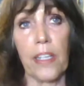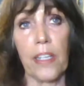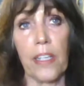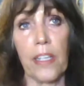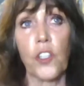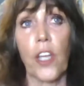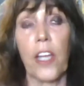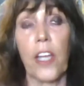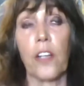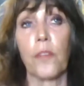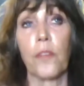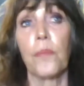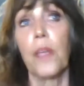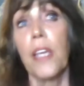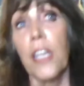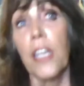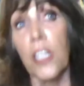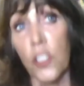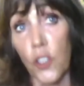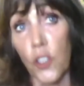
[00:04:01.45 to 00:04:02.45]
an educator.
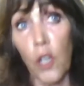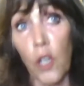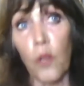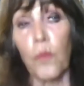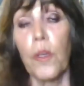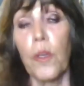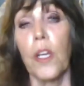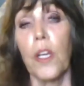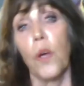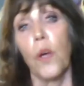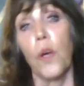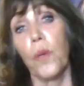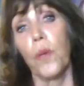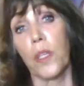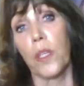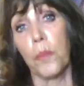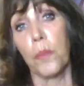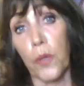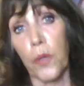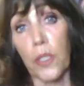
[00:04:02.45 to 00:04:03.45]
So with
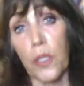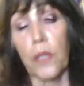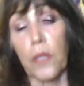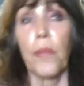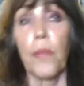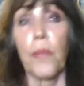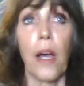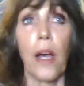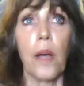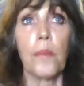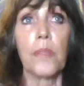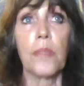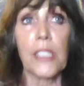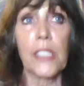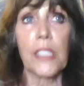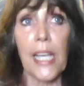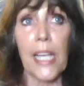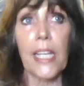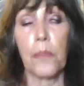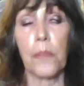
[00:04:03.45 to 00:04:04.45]
the book, the
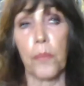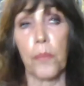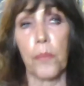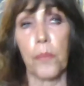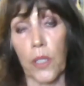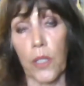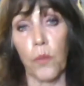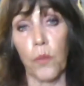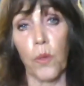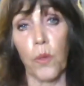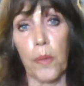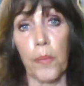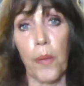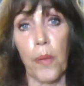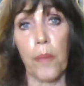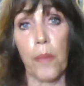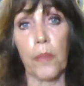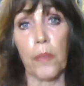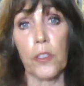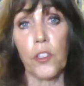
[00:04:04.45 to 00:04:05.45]
second book that will be
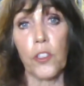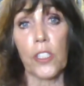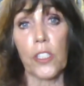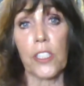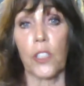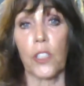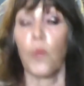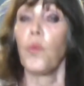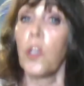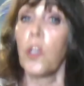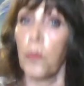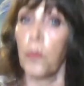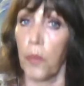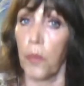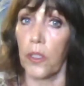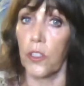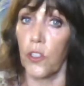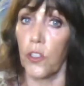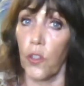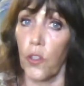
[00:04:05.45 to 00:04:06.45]
published is a workbook.
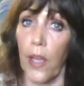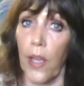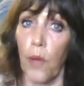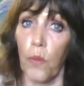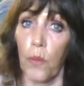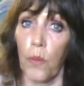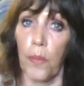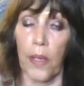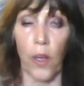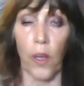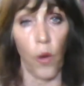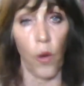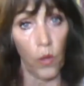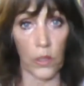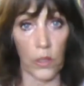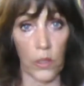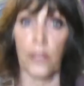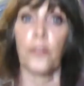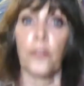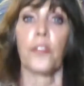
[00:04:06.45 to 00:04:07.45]
So that will be a whole
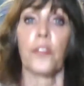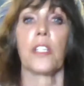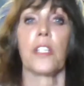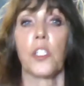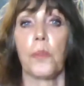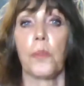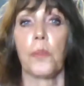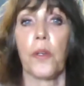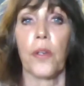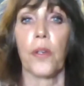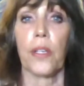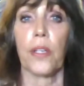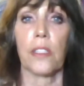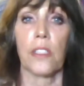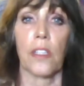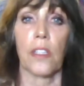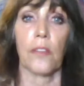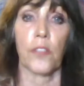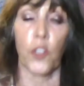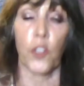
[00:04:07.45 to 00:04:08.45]
different experience
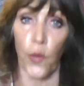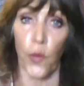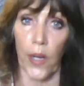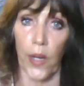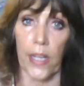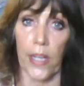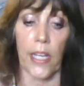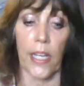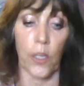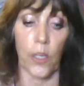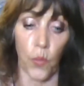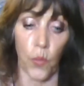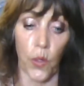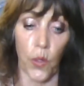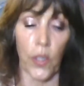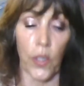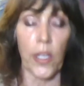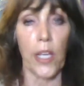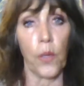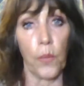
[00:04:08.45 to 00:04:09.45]
of training and
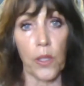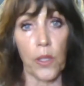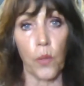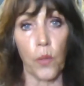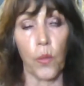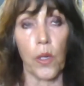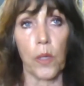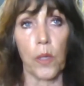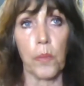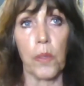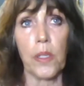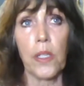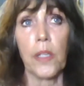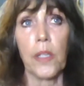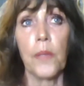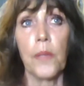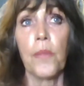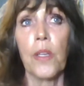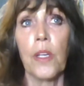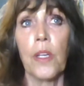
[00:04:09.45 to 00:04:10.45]
working with the workbook.
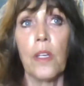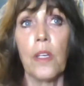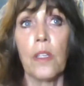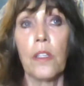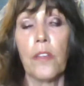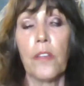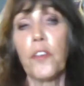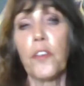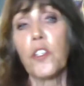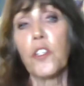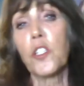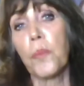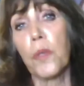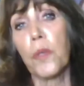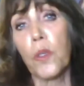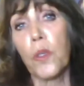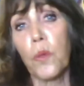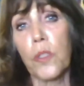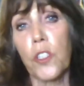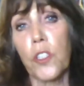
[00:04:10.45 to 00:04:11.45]
The first
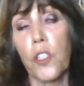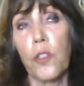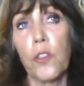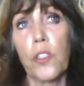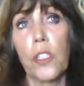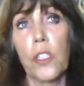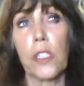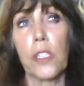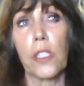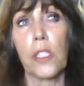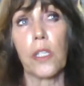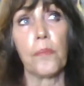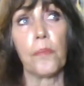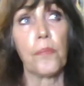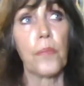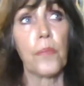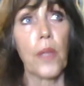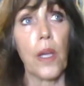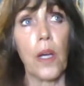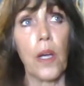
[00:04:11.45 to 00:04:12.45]
book was used as a
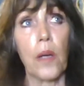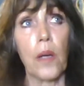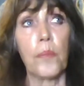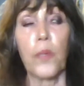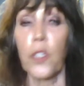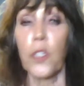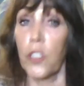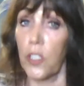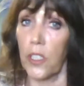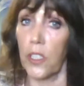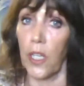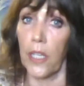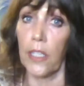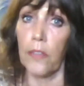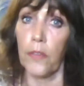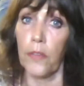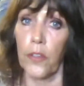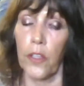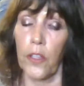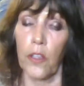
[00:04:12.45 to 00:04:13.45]
book study
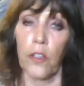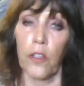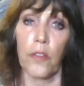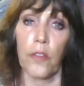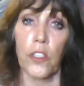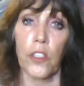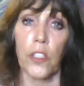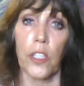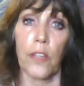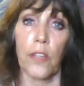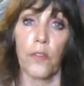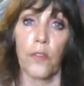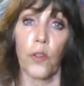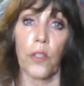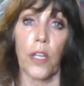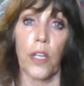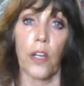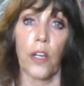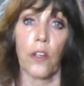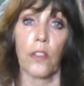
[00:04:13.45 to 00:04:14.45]
for the University of
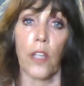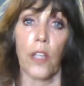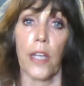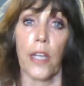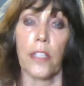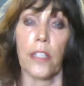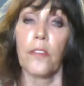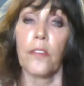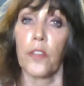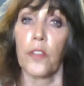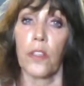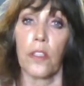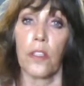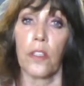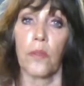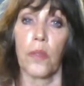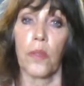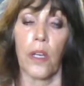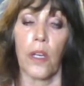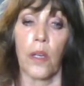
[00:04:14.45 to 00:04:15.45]
North Carolina for the